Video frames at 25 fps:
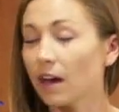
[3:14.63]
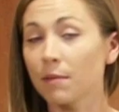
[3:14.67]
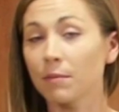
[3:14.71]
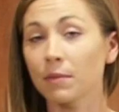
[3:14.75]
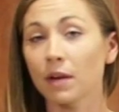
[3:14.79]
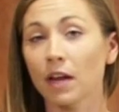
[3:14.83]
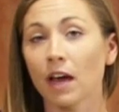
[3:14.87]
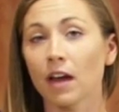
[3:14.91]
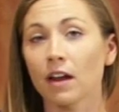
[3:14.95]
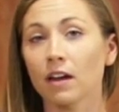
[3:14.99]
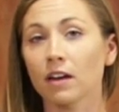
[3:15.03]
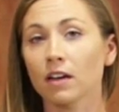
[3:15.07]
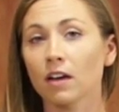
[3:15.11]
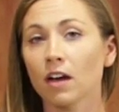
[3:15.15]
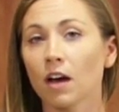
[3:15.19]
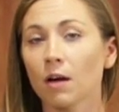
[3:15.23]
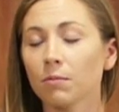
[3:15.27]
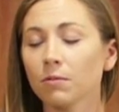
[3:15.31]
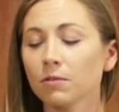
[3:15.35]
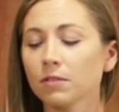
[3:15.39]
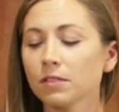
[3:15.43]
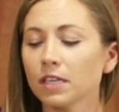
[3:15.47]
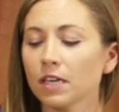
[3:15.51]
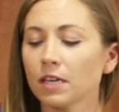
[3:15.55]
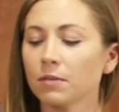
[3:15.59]
I'm going to add a
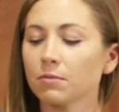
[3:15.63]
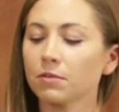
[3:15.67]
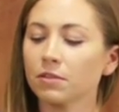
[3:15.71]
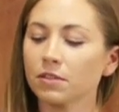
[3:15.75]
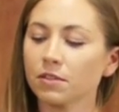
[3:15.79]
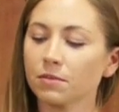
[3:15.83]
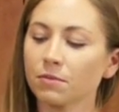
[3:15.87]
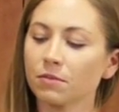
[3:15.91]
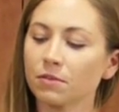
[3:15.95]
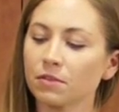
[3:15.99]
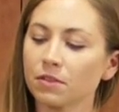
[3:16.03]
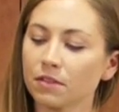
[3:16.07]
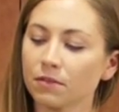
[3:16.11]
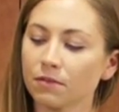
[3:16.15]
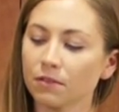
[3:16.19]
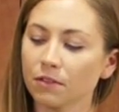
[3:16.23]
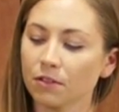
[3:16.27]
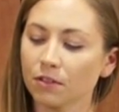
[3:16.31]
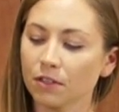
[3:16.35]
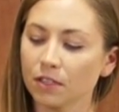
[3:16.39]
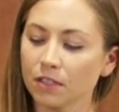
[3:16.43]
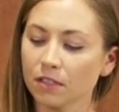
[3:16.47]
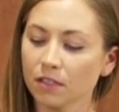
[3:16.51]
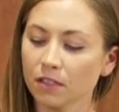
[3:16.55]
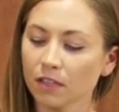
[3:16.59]
couple tablespoons of a
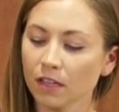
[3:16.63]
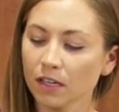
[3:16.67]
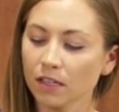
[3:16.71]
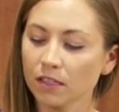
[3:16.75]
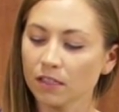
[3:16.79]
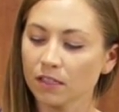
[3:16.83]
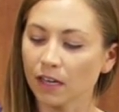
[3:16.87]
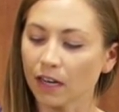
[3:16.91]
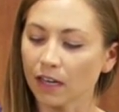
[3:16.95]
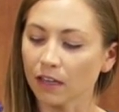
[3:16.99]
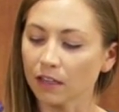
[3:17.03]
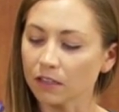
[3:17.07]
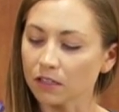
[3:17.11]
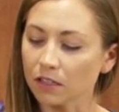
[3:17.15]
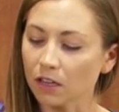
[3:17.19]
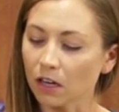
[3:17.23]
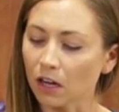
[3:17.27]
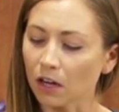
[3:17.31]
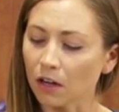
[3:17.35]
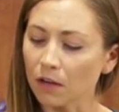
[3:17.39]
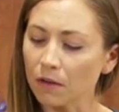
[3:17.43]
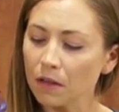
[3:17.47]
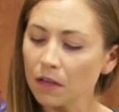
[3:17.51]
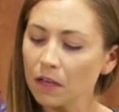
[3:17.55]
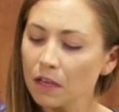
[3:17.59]
crystallized
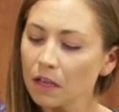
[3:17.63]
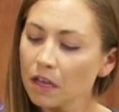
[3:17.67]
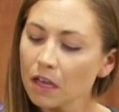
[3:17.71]
xylitol.